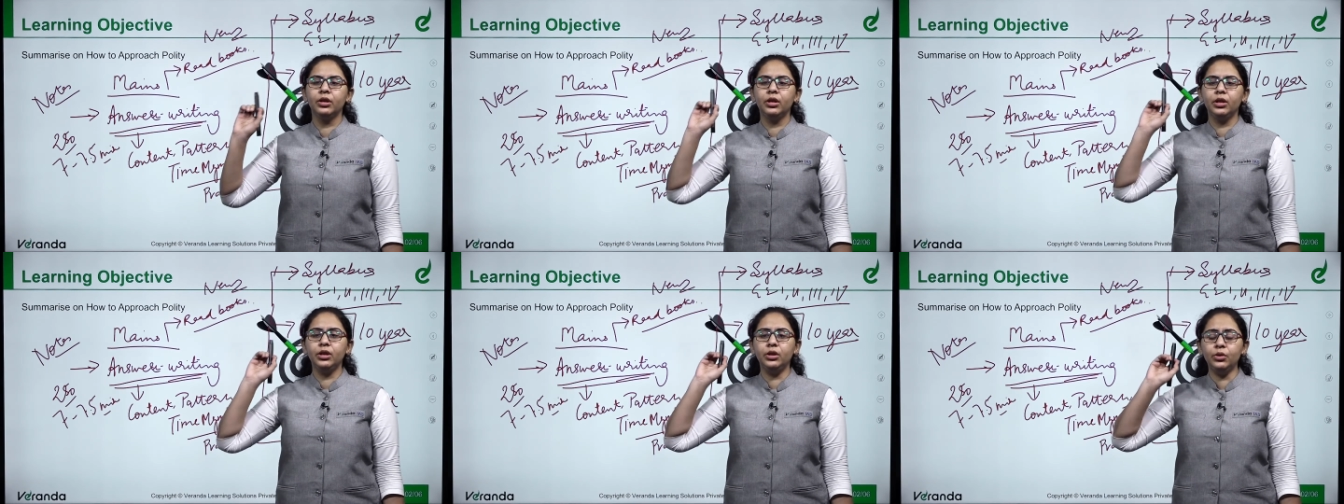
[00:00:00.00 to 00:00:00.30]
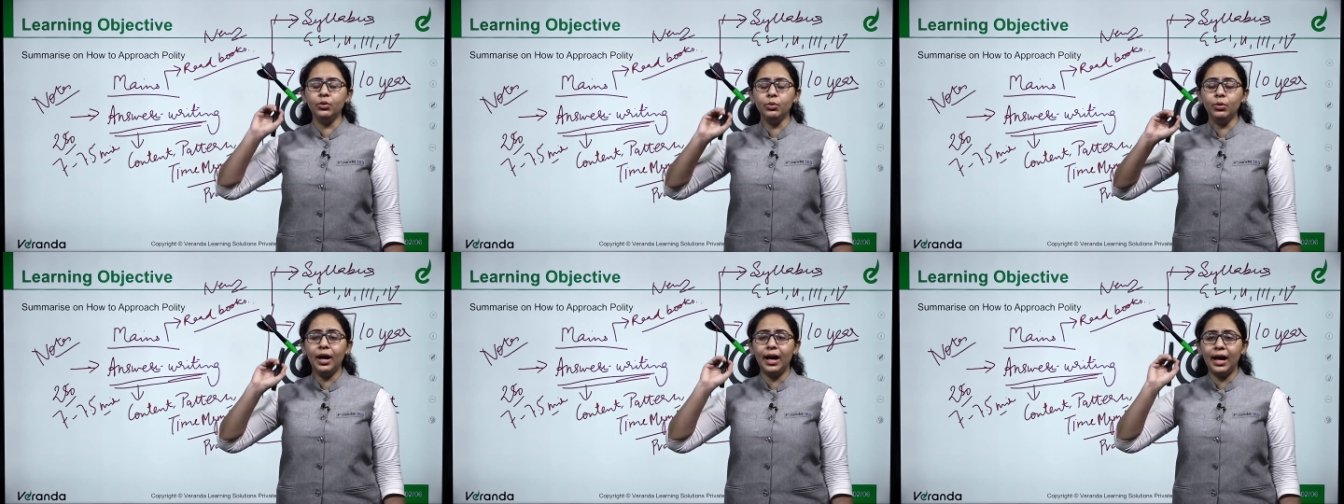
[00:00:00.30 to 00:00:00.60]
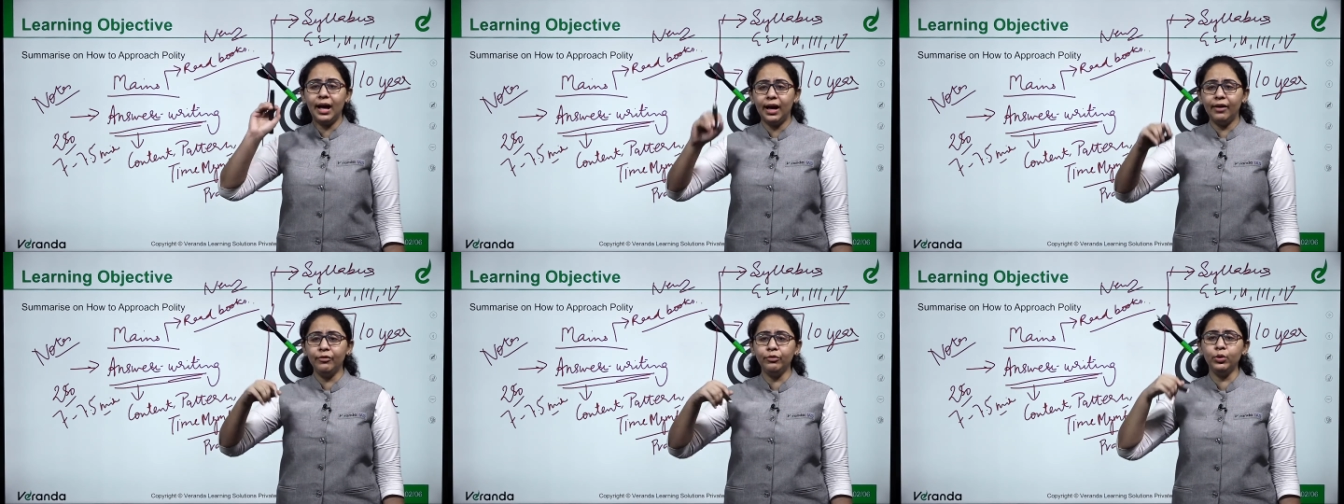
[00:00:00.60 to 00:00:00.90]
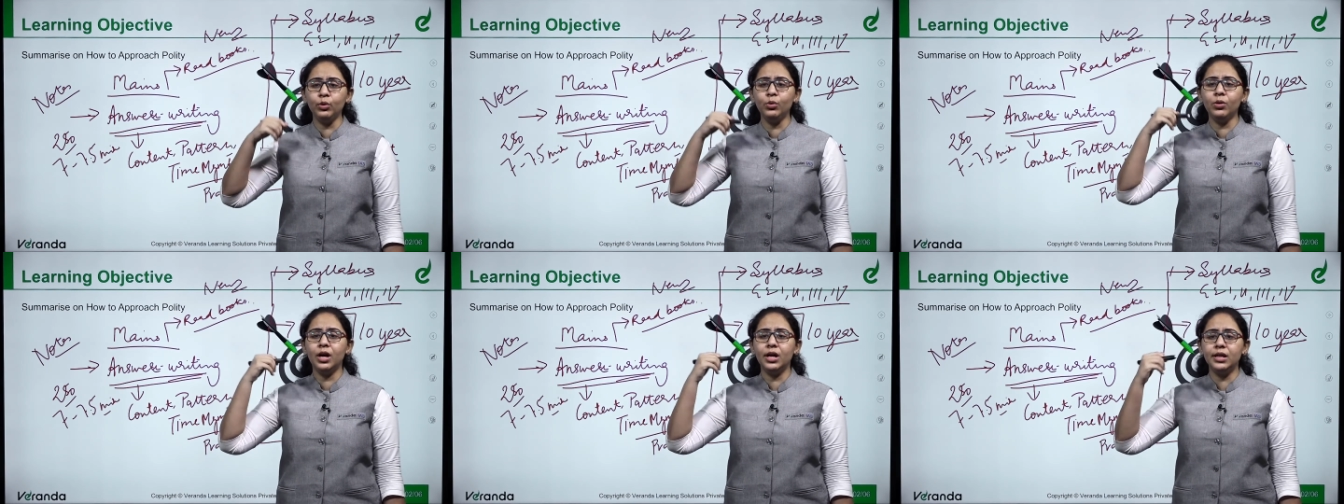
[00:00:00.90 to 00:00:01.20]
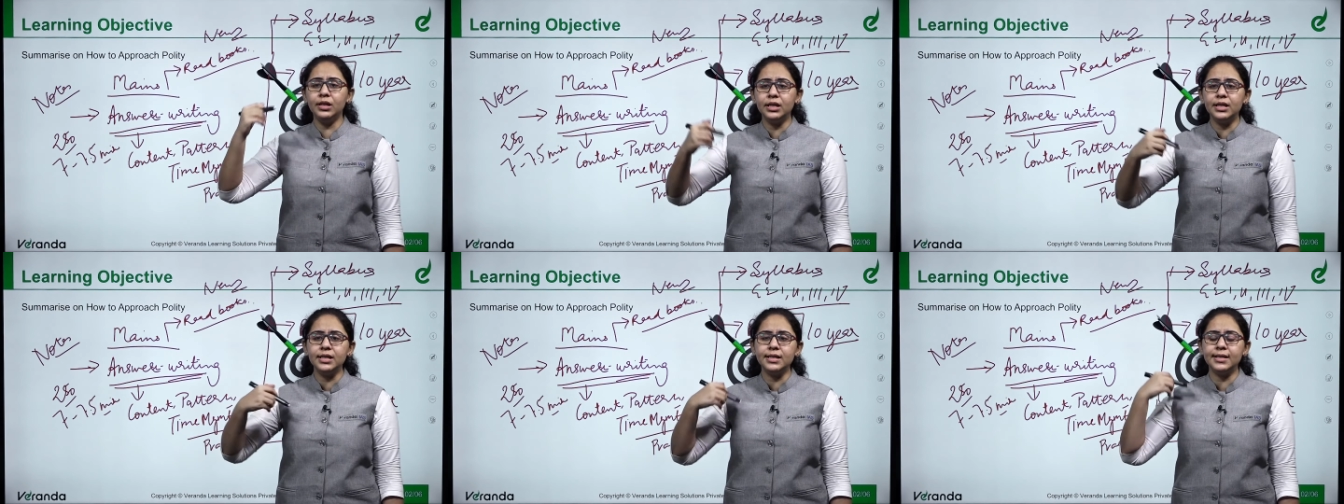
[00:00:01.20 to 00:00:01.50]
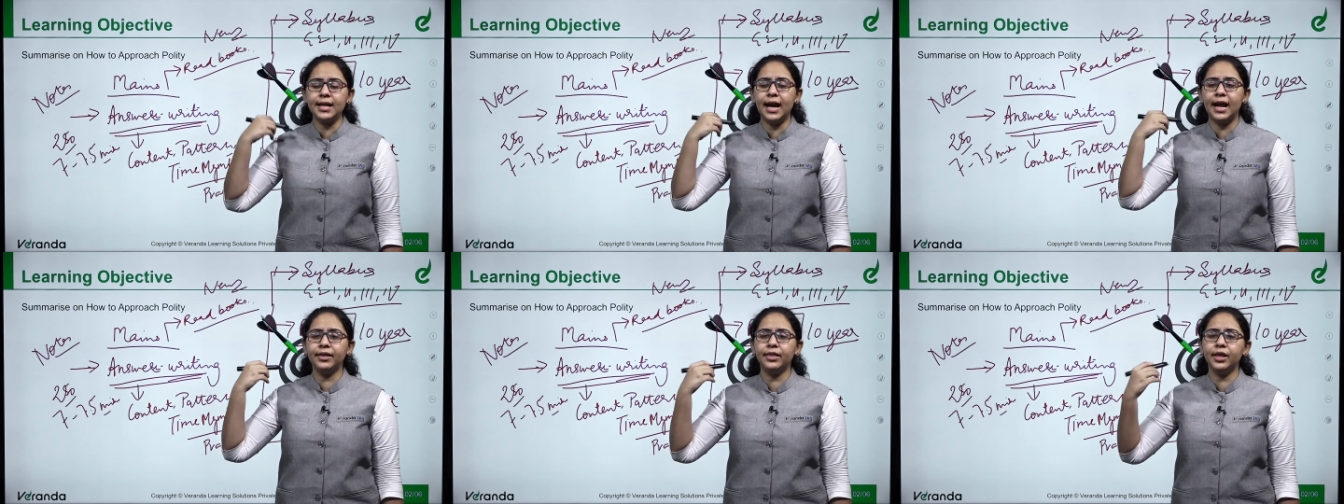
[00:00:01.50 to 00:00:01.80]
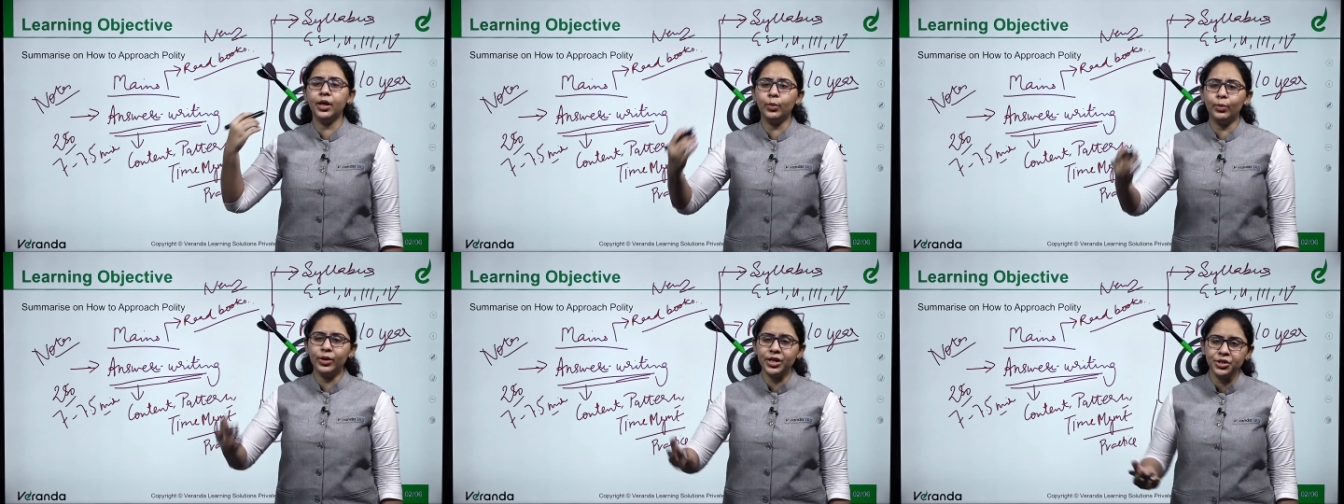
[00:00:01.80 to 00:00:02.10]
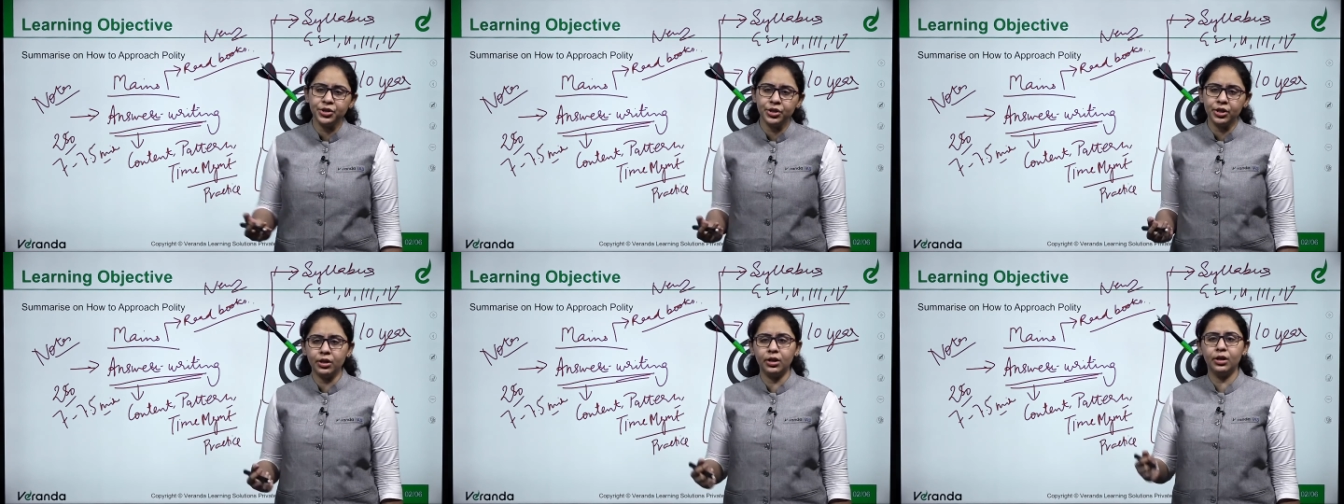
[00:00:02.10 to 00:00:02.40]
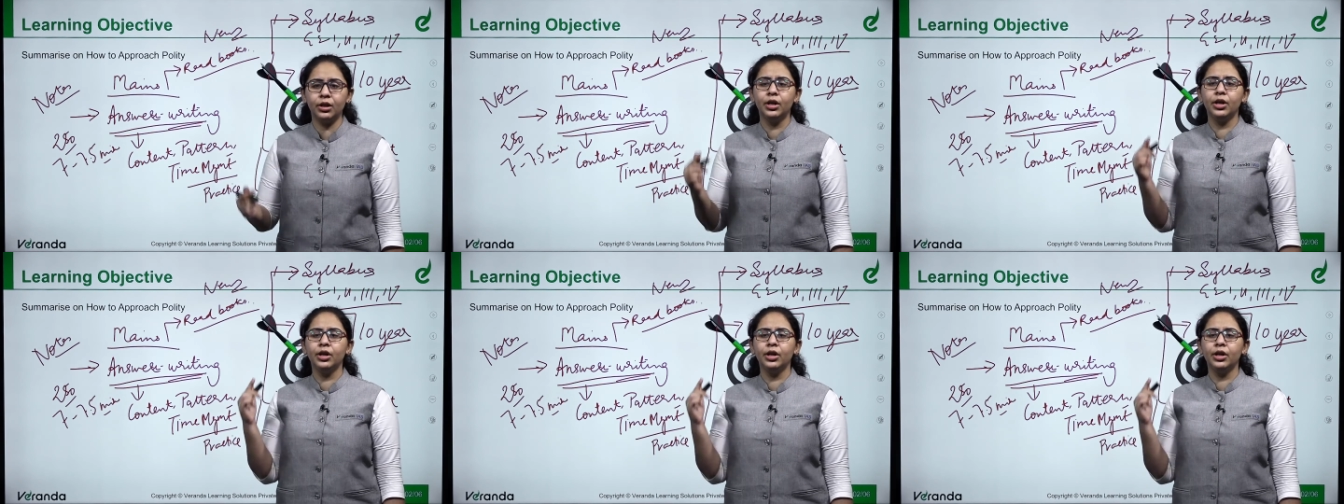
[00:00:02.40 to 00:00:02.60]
You have to understand the question.